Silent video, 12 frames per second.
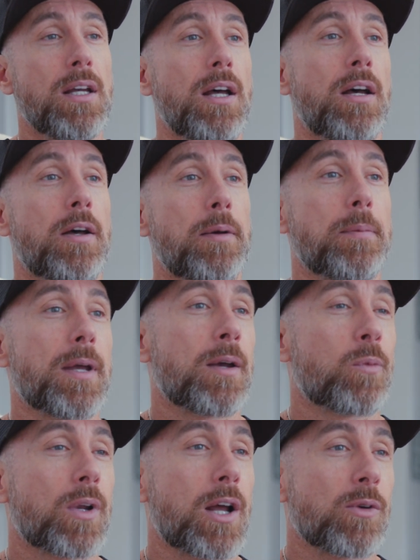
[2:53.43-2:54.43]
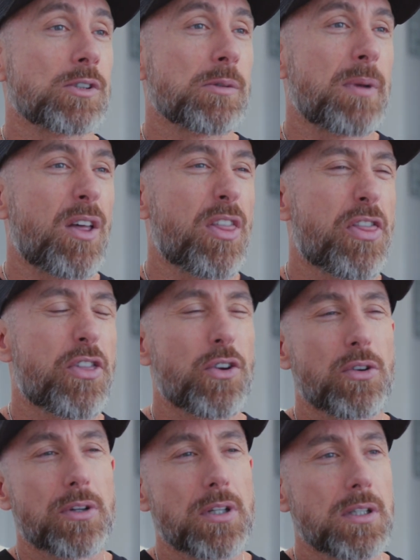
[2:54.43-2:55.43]
And when I was about
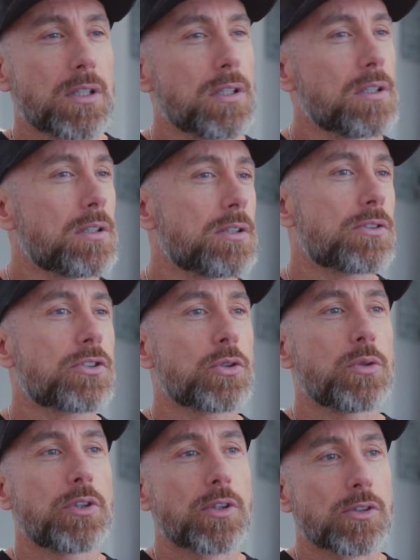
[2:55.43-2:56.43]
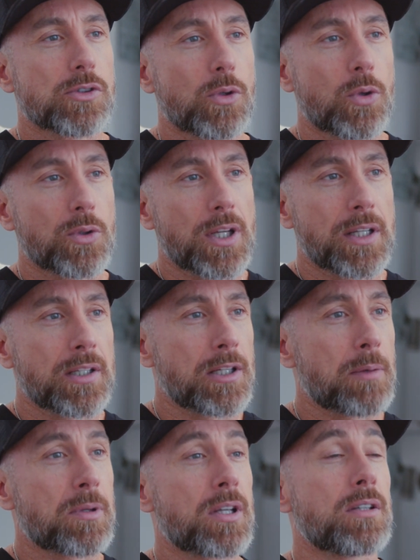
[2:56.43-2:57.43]
32 years old, I
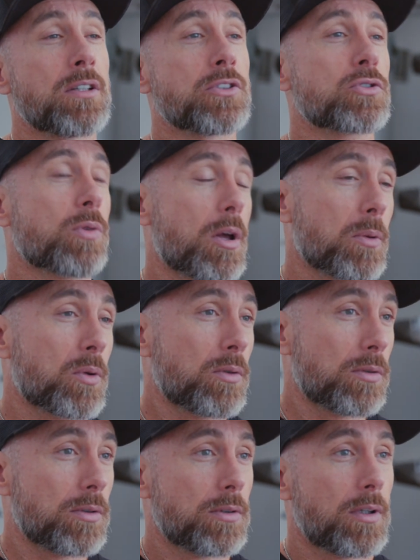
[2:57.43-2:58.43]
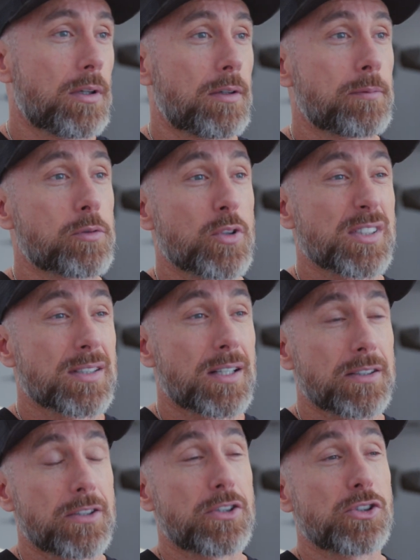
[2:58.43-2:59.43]
ended up getting in trouble for
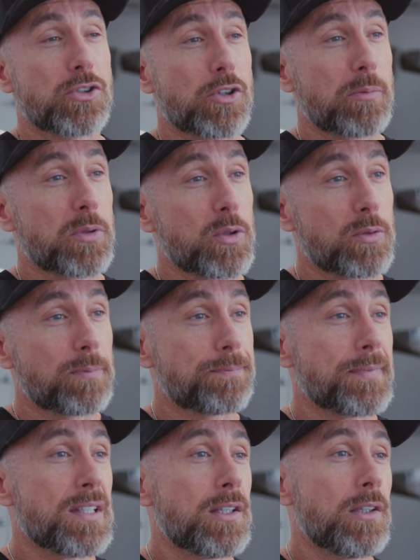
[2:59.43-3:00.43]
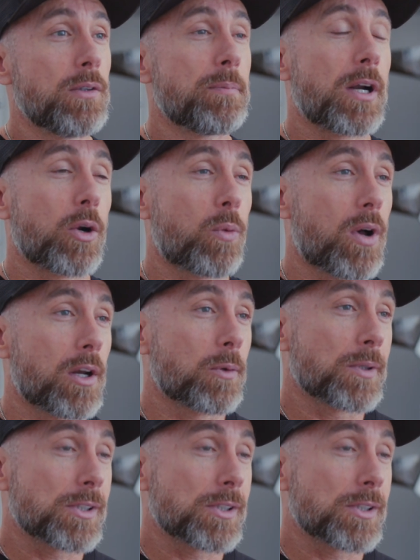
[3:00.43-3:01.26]
intent to distribute marijuana,